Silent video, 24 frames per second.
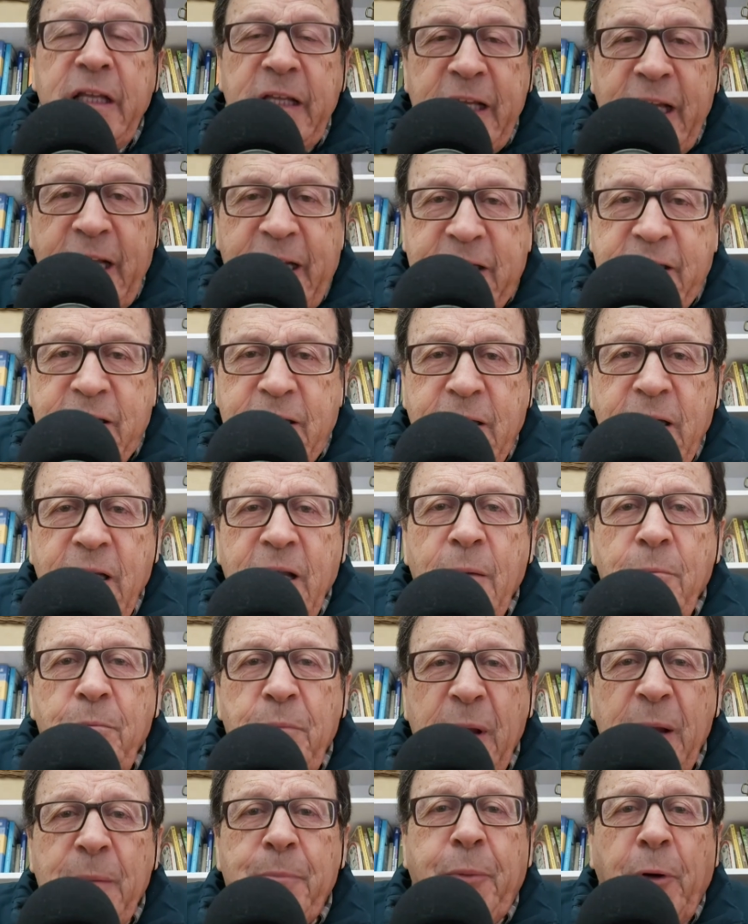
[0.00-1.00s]
Yes,
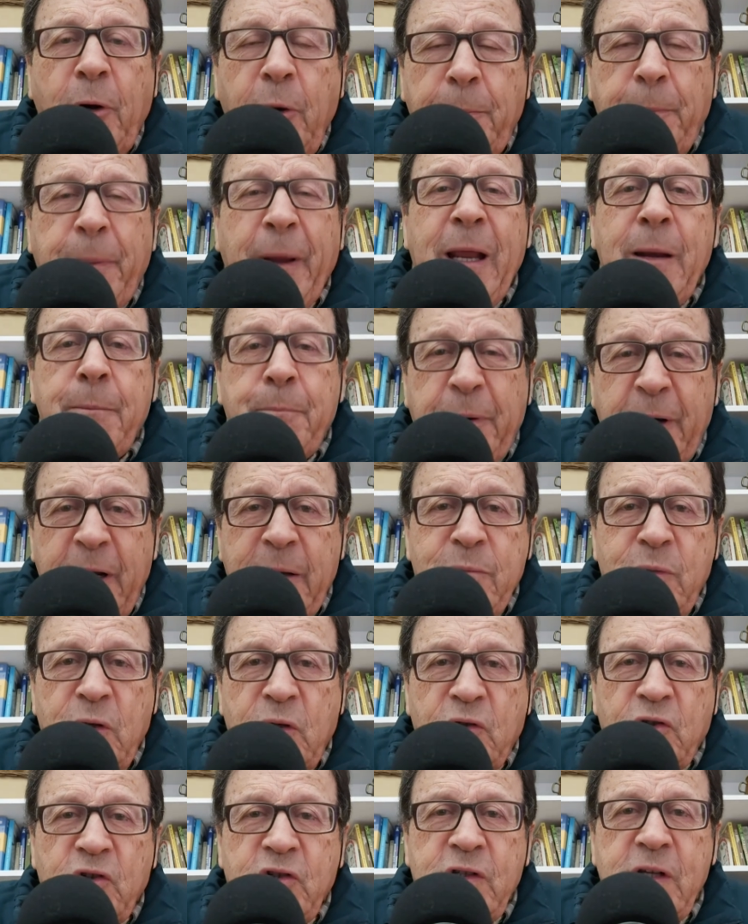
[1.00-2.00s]
people pay
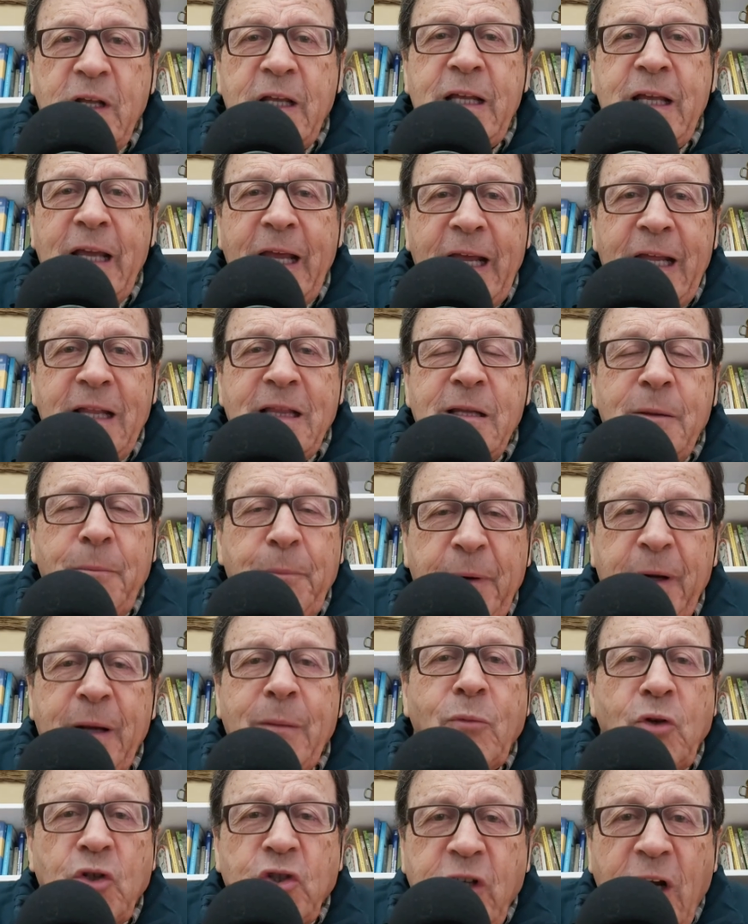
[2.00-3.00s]
premiums, and the
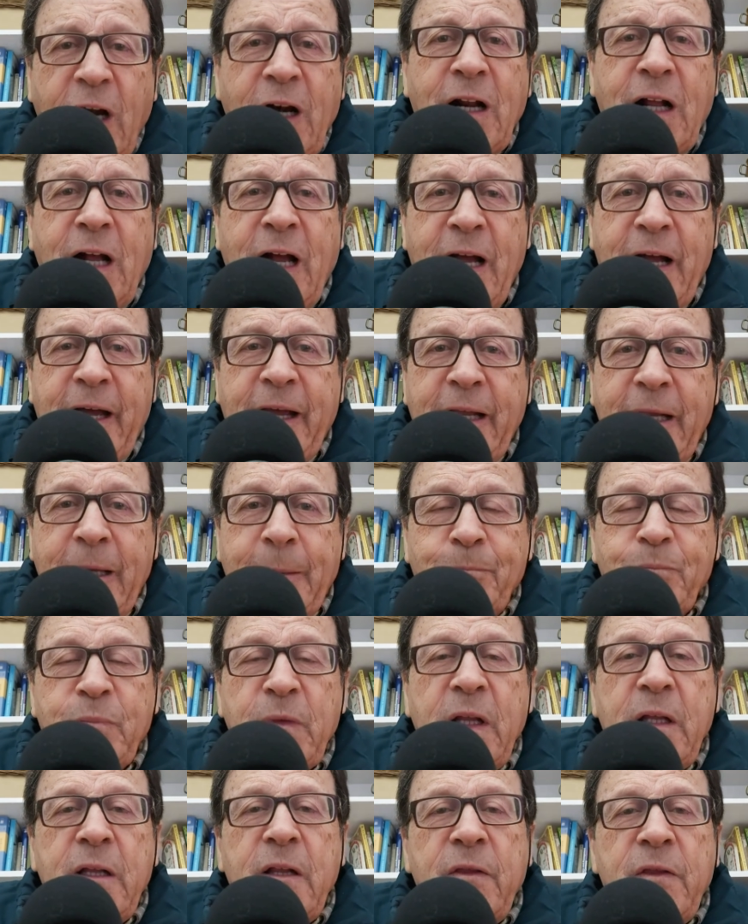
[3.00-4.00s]
premiums are high.
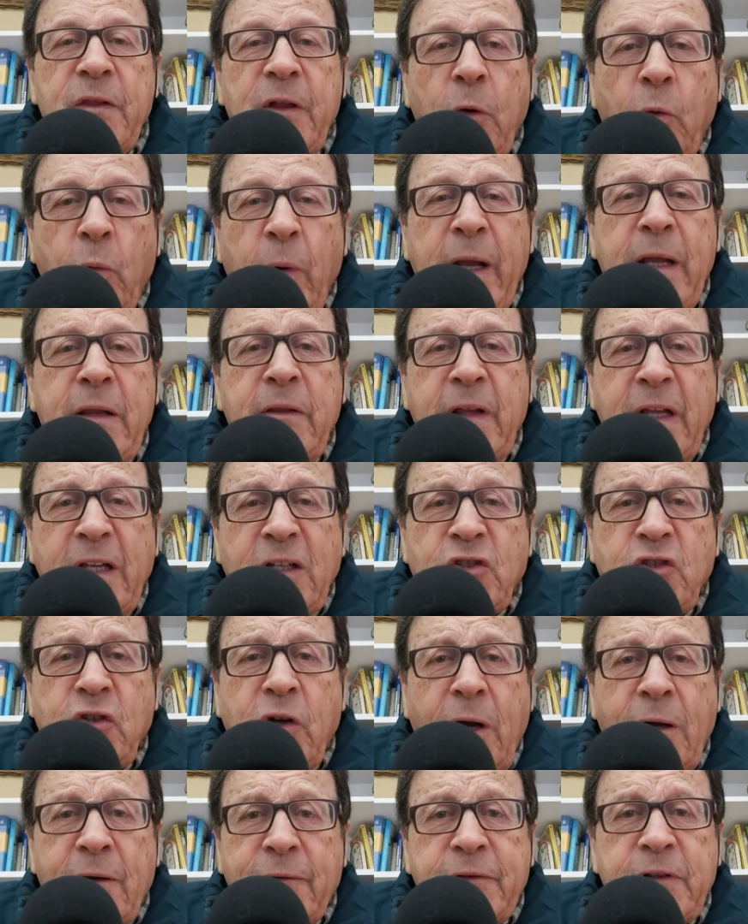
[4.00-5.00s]
The way they
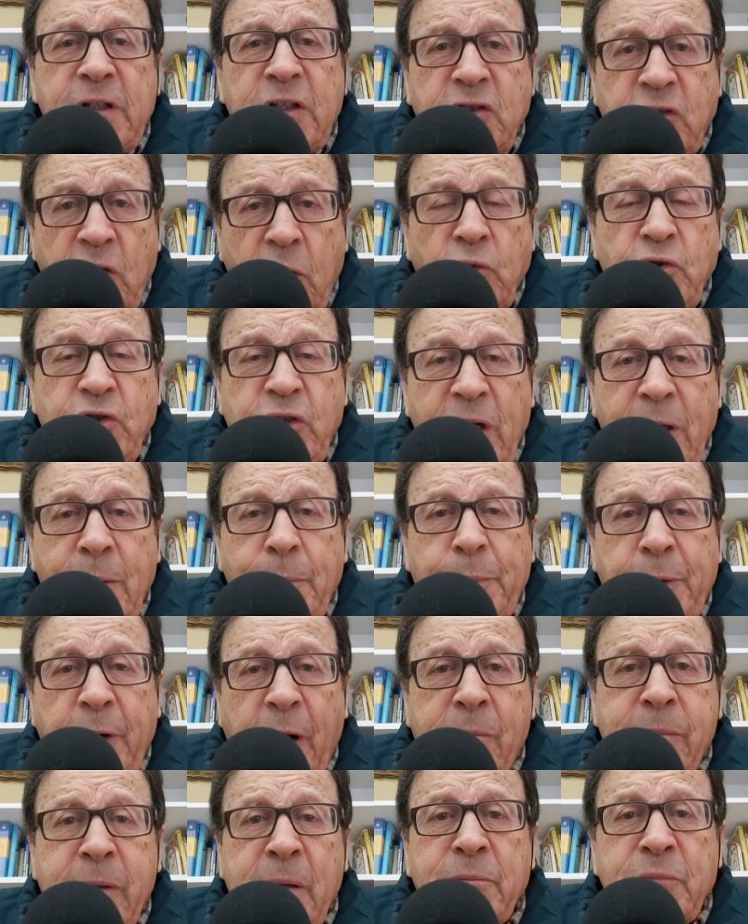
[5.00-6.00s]
solve the social
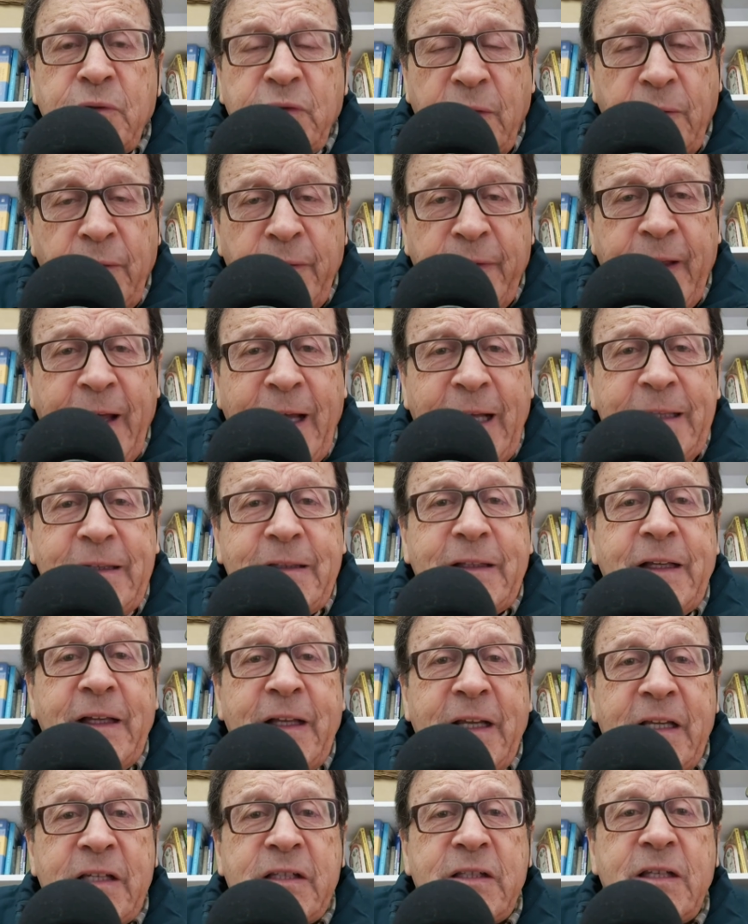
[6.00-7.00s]
problems of that
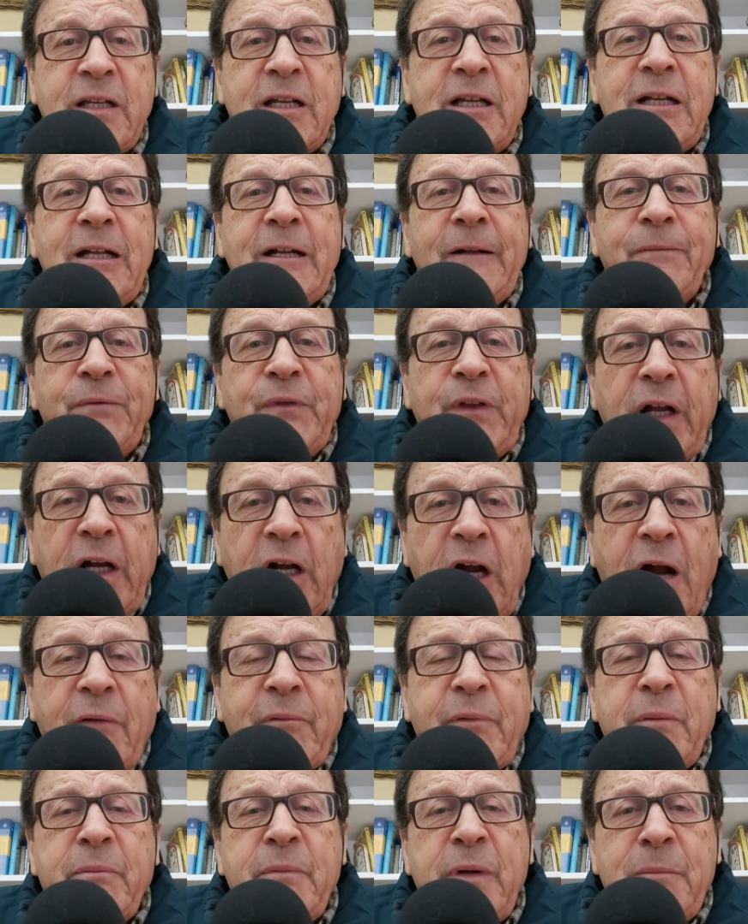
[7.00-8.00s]
is the
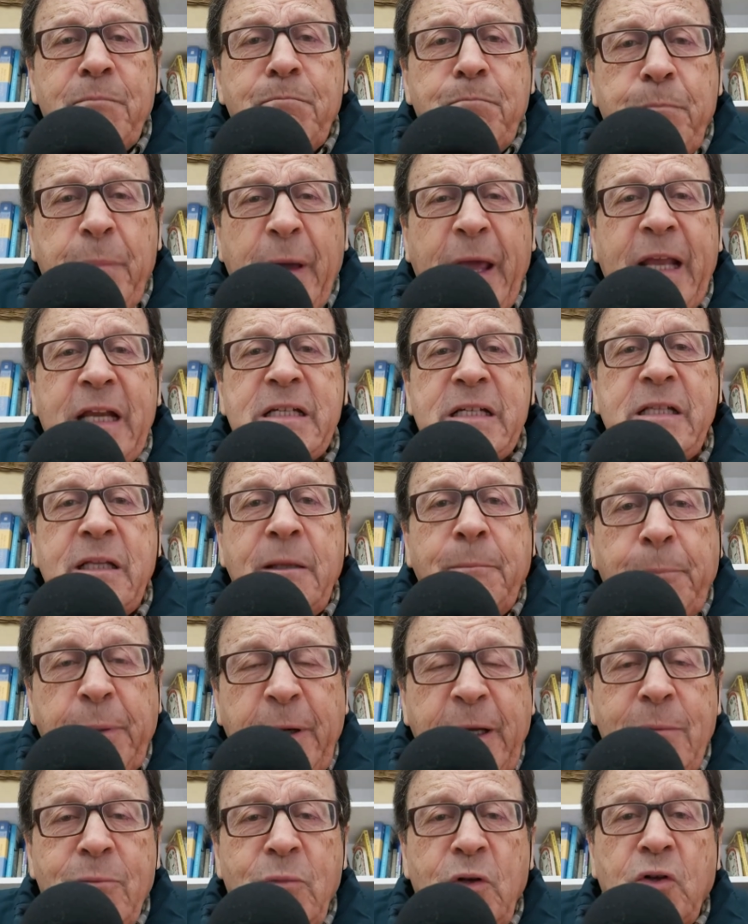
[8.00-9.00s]
government pays the
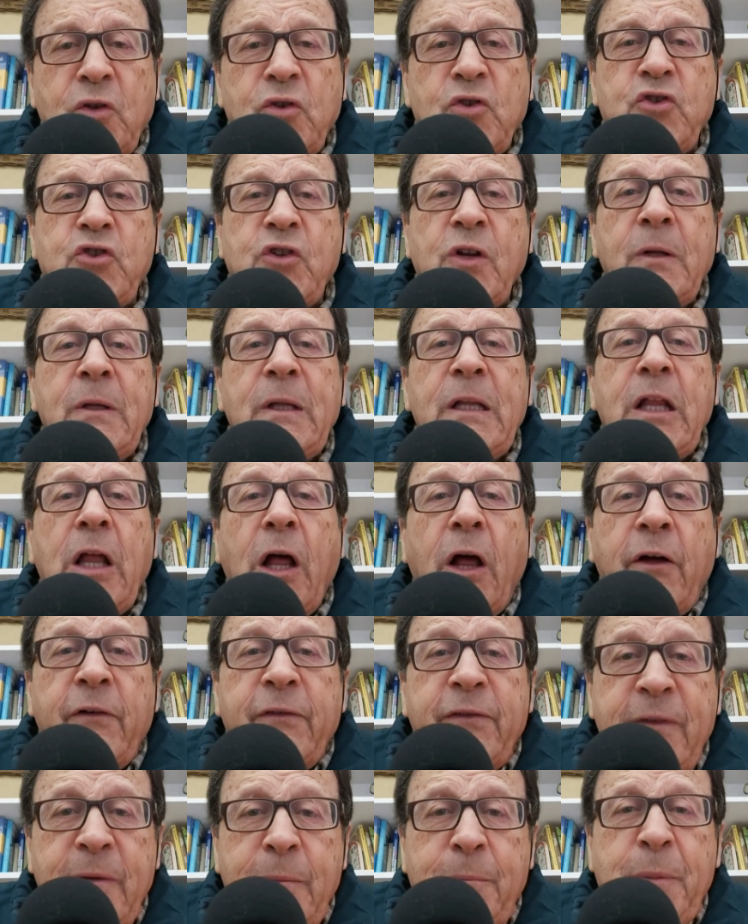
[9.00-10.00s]
premiums
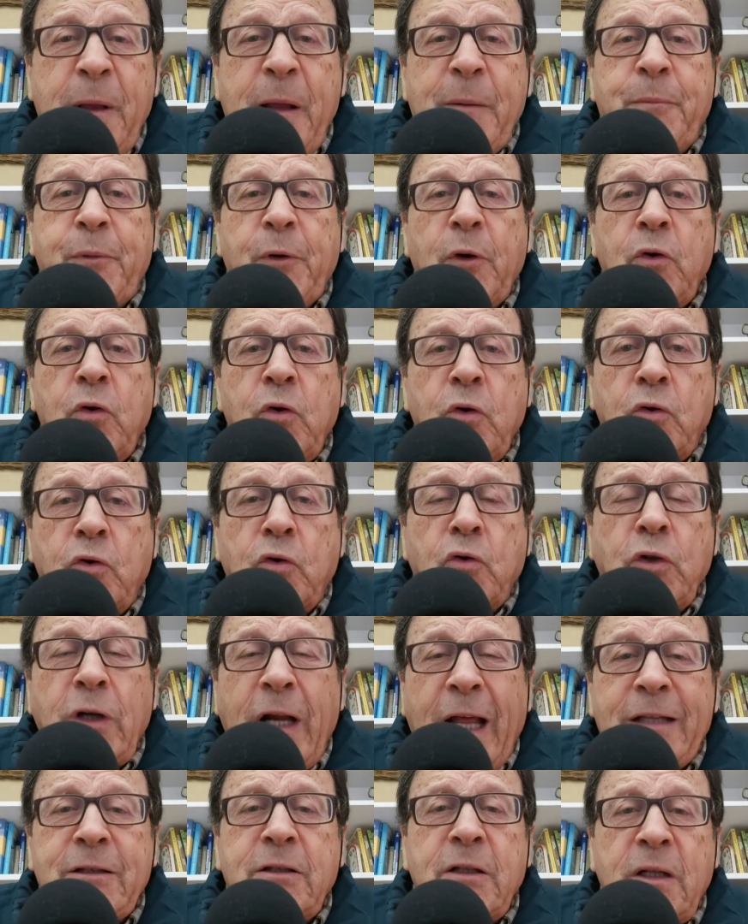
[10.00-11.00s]
of the people who
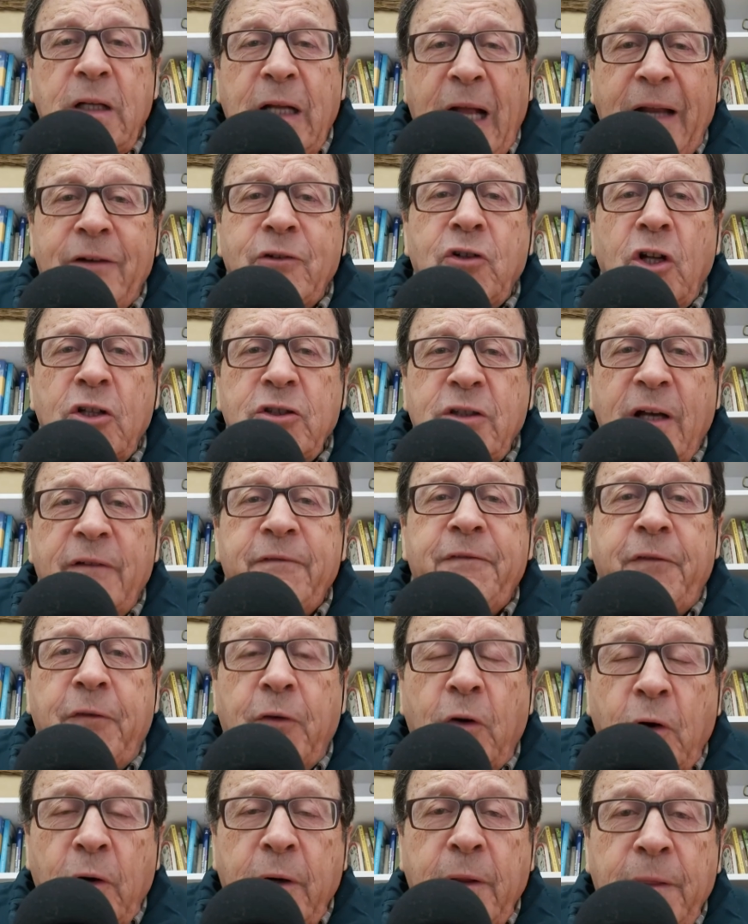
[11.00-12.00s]
could not, cannot
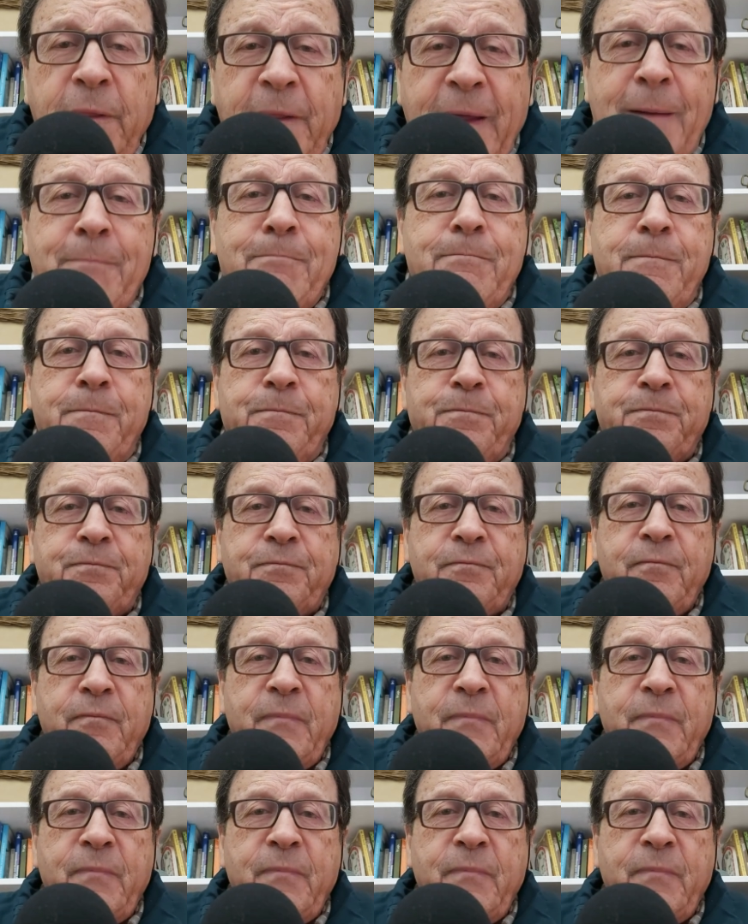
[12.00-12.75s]
afford them.